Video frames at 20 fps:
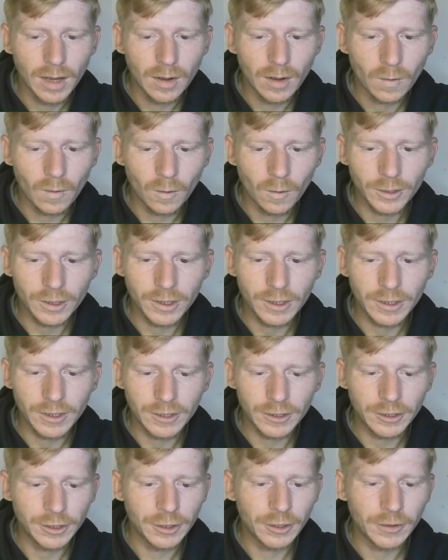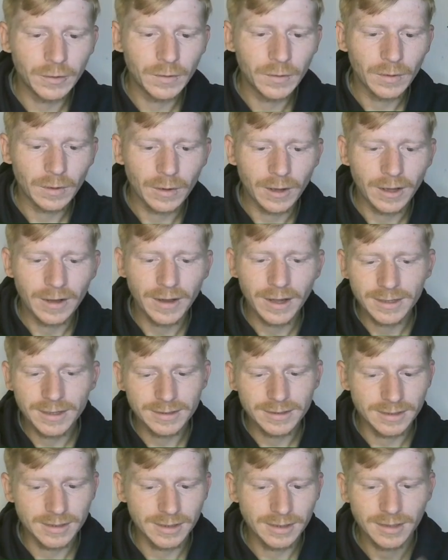What you're going to do, and that
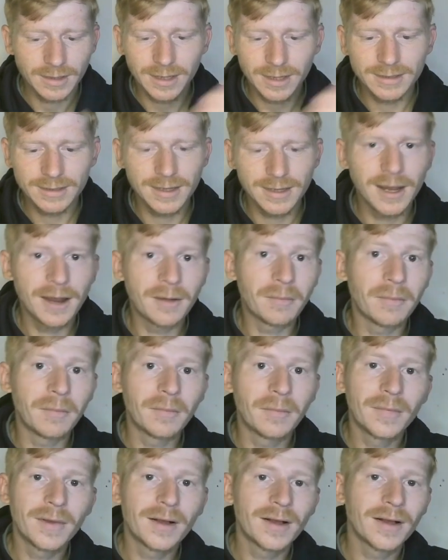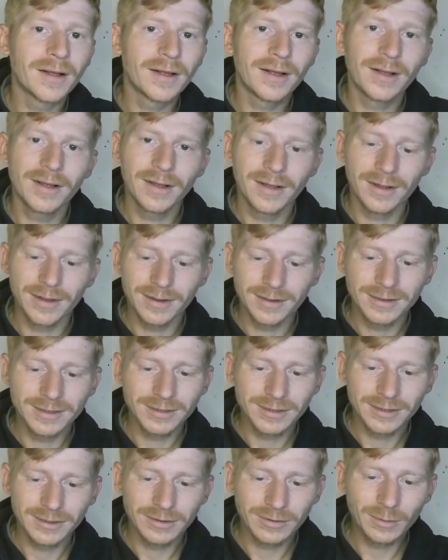is it. That is game.
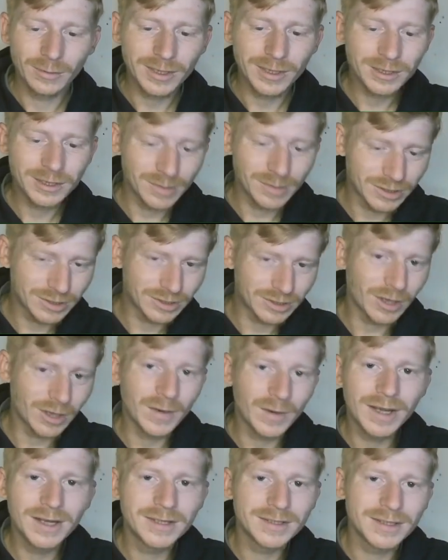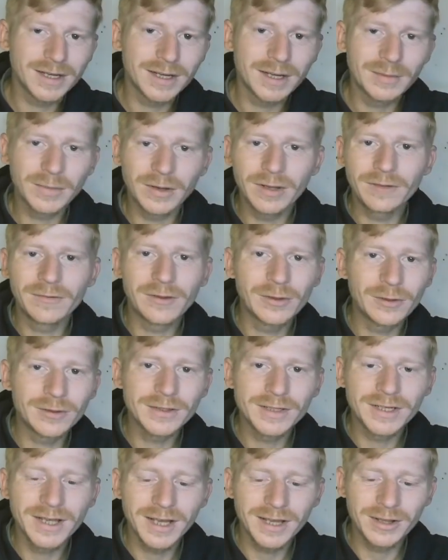The Witch can be so easy, but if it
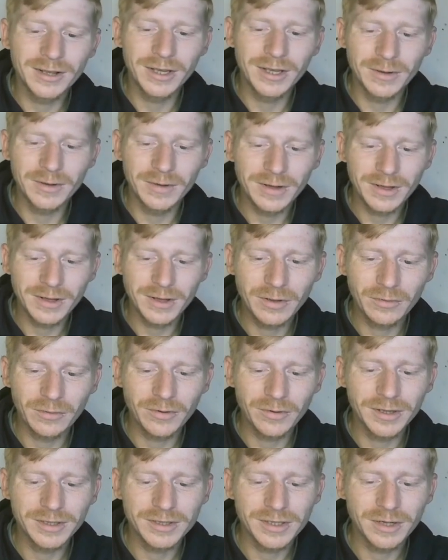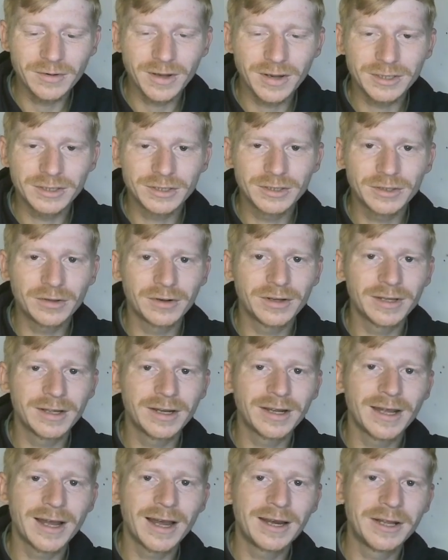doesn't hit the unit want it to, as you saw it
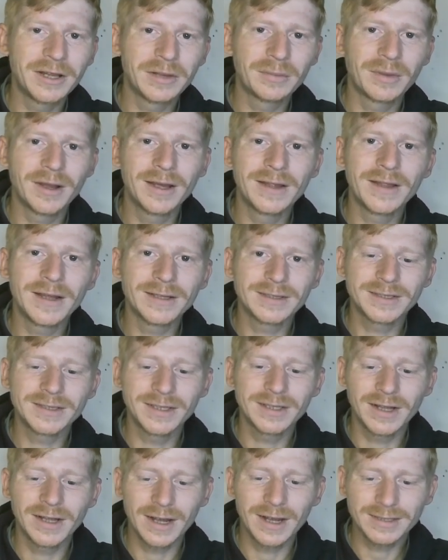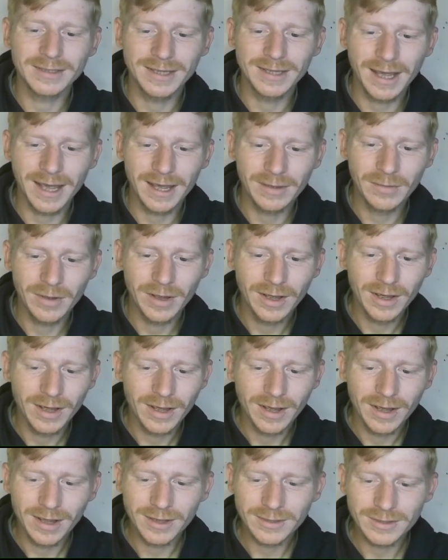didn't hit any of the blade dancers in the last game,
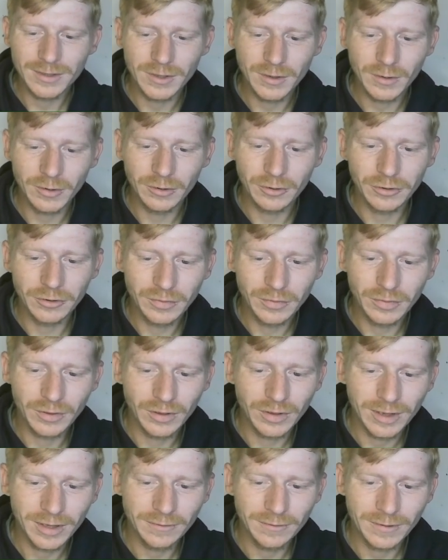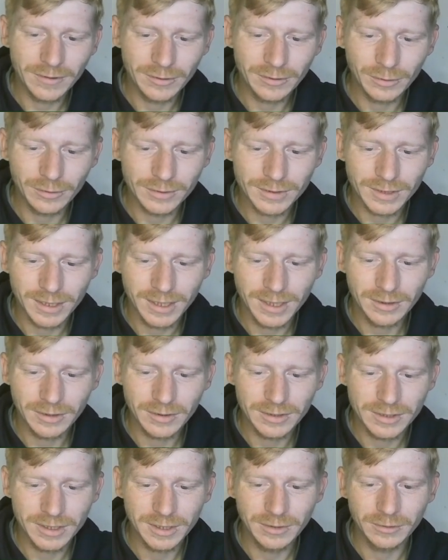it's no good. But if it does hit
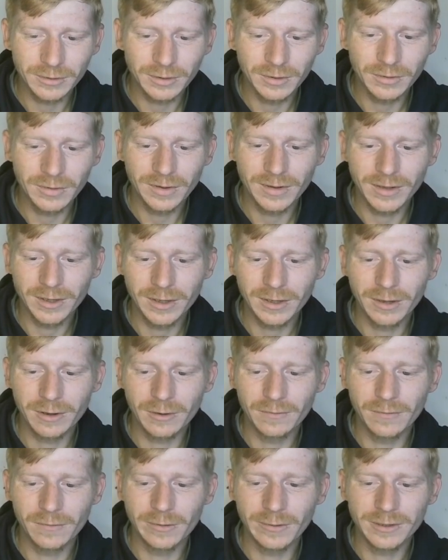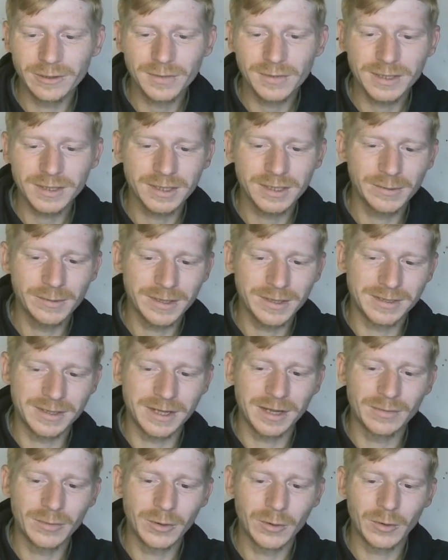the single unit that you're going for, especially with these
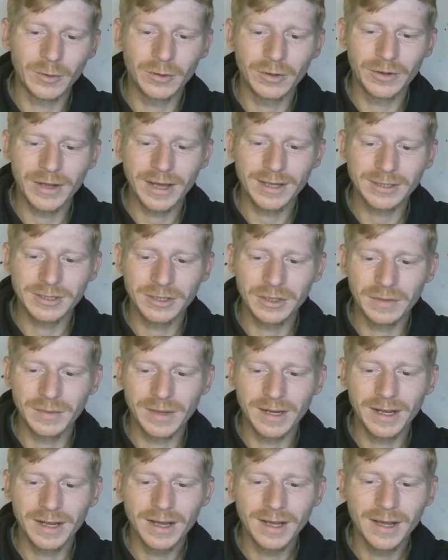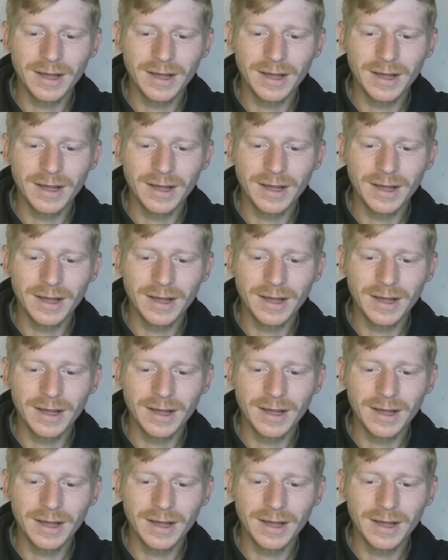Demon Hunter decks at the minute,